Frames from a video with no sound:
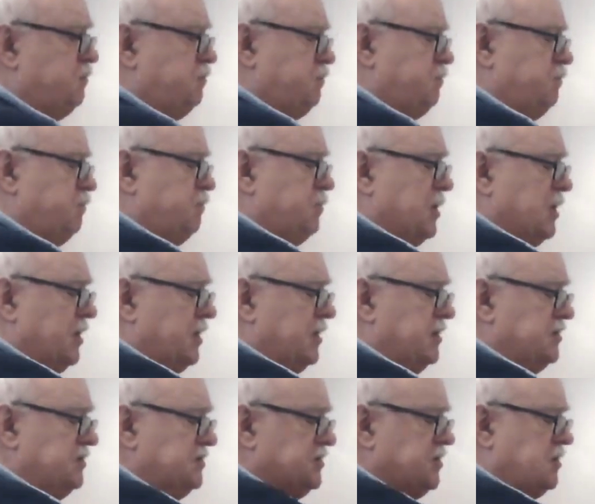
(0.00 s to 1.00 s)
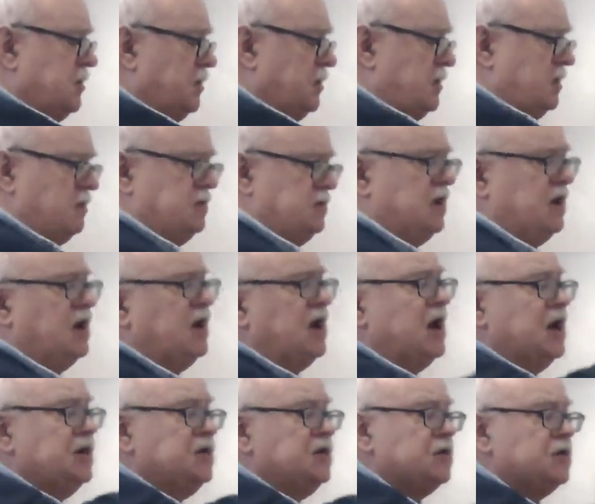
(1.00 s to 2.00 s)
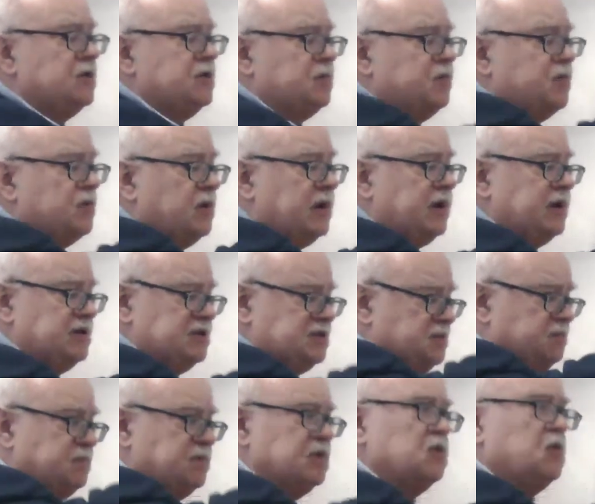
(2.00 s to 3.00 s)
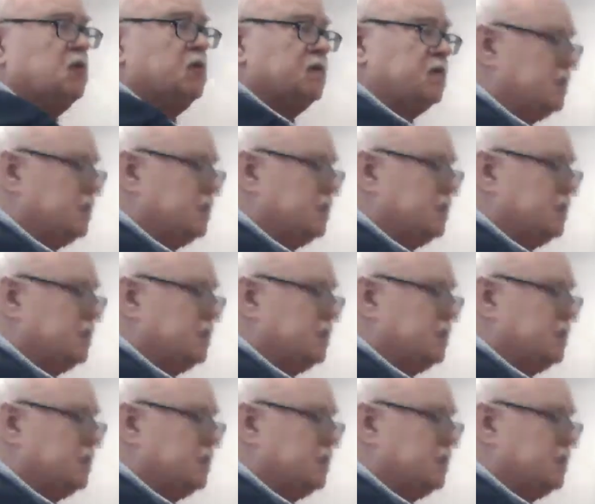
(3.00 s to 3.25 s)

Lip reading: part is called under the price, but over the